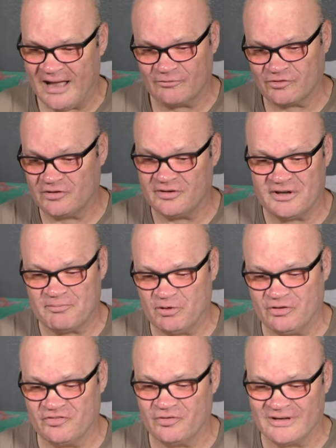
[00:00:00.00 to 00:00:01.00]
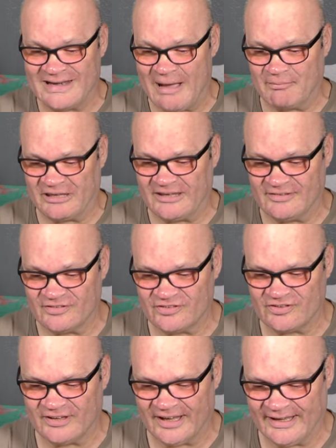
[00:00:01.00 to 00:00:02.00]
absolutely beautiful napkins
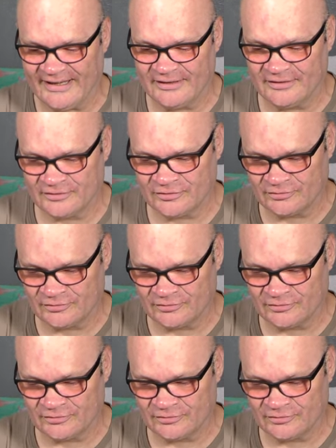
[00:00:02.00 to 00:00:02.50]
today.